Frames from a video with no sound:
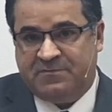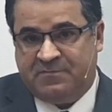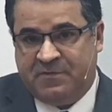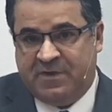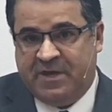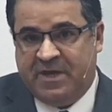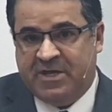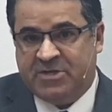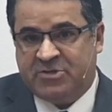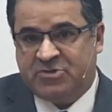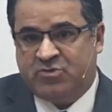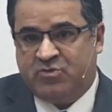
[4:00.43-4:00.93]

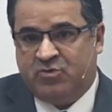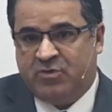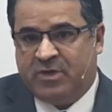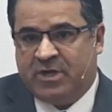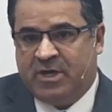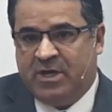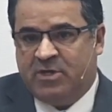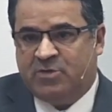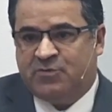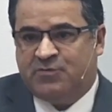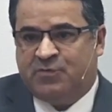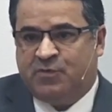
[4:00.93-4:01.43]
was like,
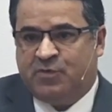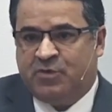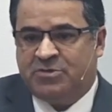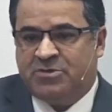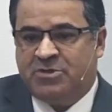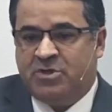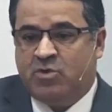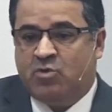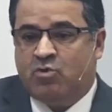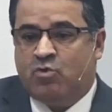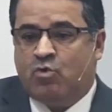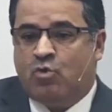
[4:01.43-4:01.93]

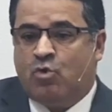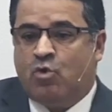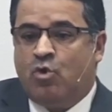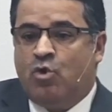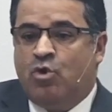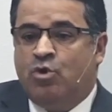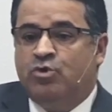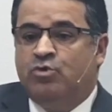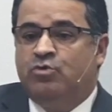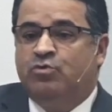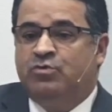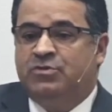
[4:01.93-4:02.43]
if
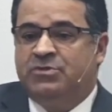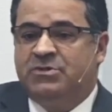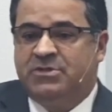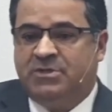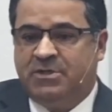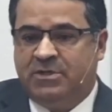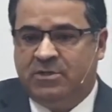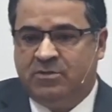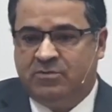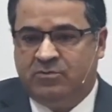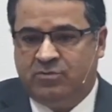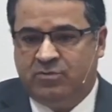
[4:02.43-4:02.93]
he
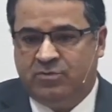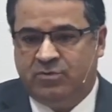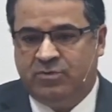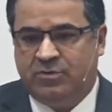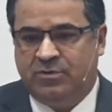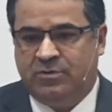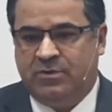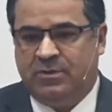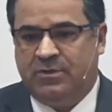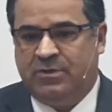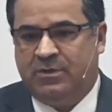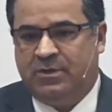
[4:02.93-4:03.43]
was
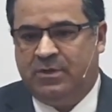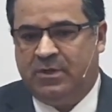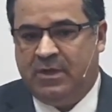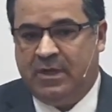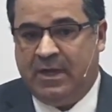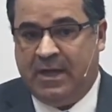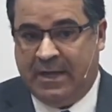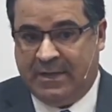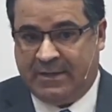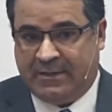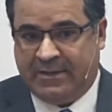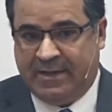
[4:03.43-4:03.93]
being
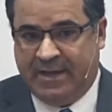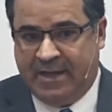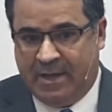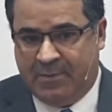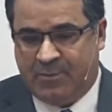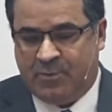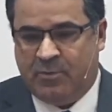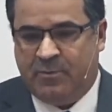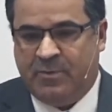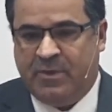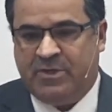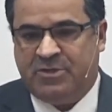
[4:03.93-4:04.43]
guided,
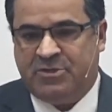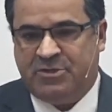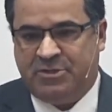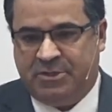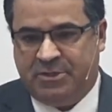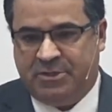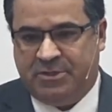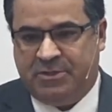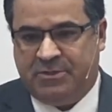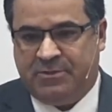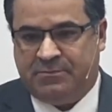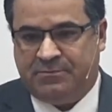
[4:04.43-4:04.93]

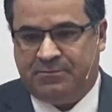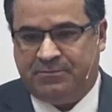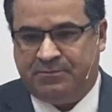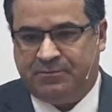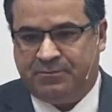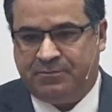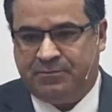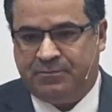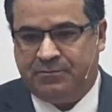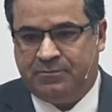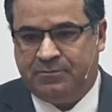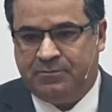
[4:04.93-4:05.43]

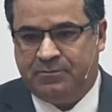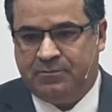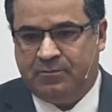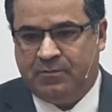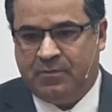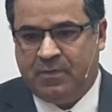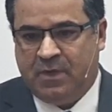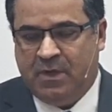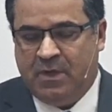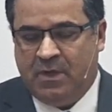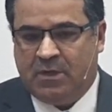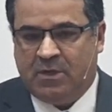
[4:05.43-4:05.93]

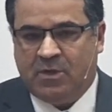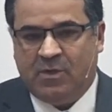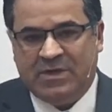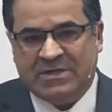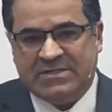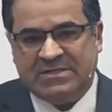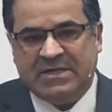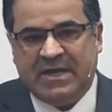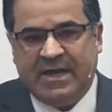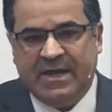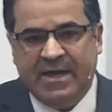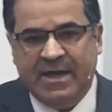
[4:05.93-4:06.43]
conducted
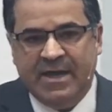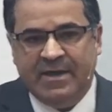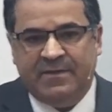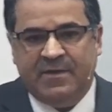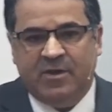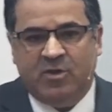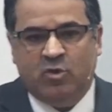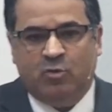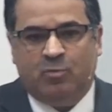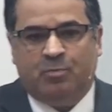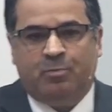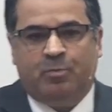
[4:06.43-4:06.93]
to the
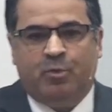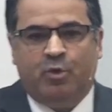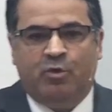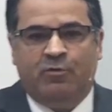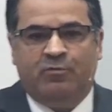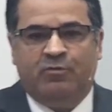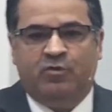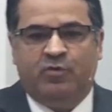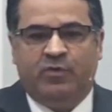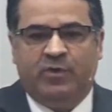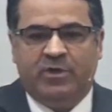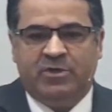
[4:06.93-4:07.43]
promised
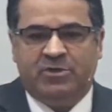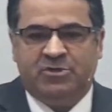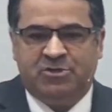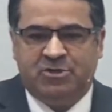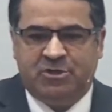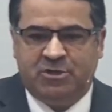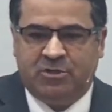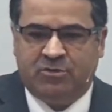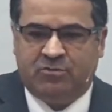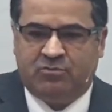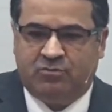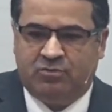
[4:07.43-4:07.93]
land.
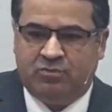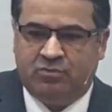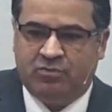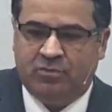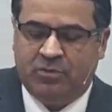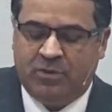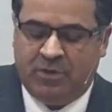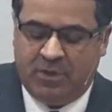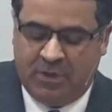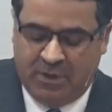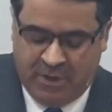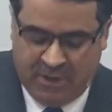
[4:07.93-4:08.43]
So
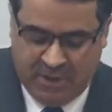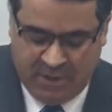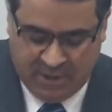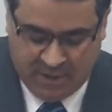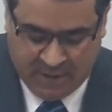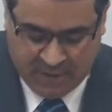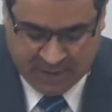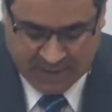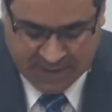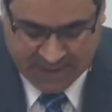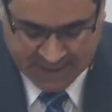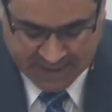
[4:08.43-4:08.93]
the
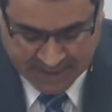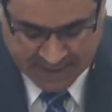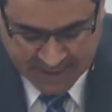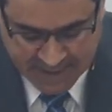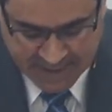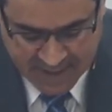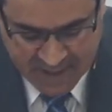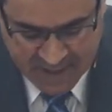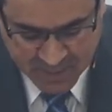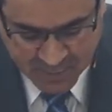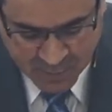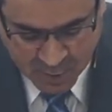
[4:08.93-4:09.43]
departure of the
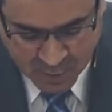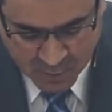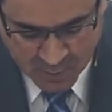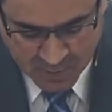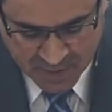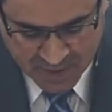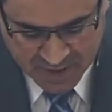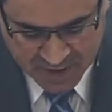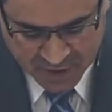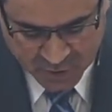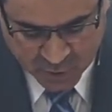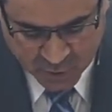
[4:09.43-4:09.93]
people
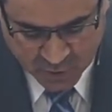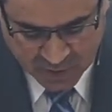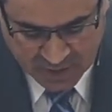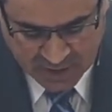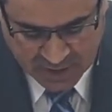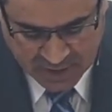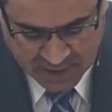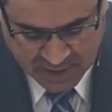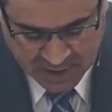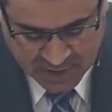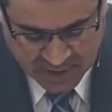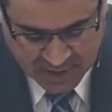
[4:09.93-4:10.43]
of
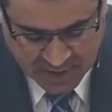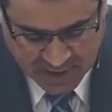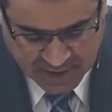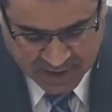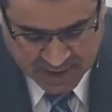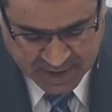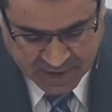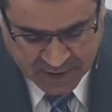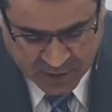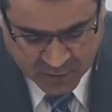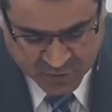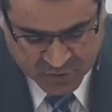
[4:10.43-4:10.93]
Egypt at
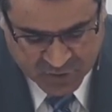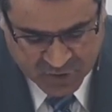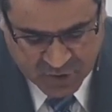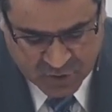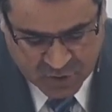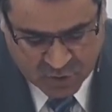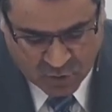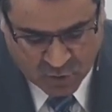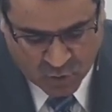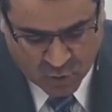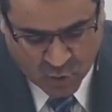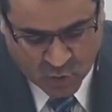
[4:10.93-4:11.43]
that moment
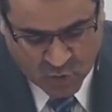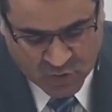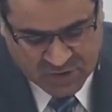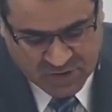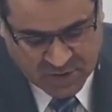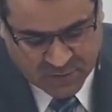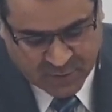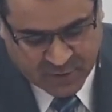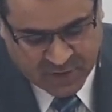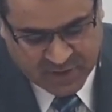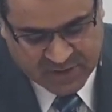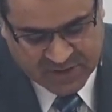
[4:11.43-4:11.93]
there,
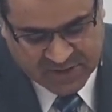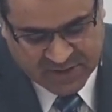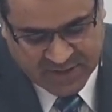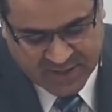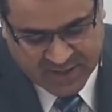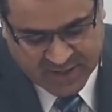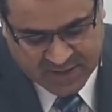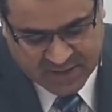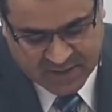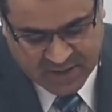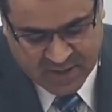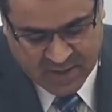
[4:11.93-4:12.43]
in
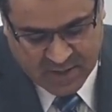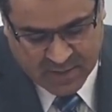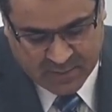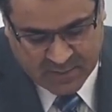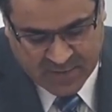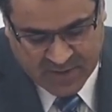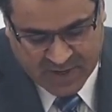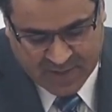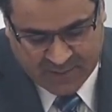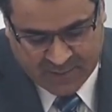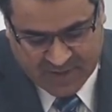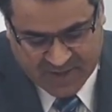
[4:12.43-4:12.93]
which the
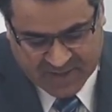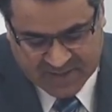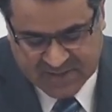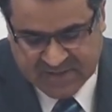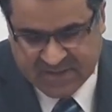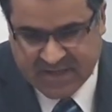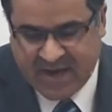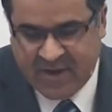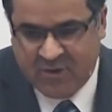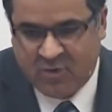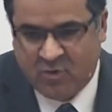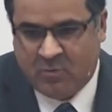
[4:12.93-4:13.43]
Lord
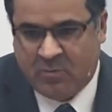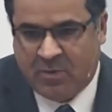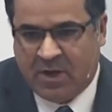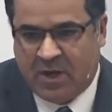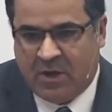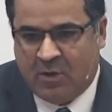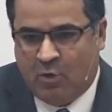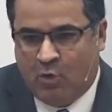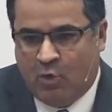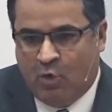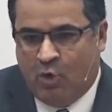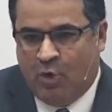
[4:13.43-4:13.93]
uses
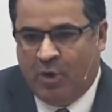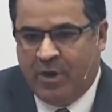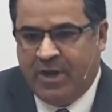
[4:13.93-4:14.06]
Moses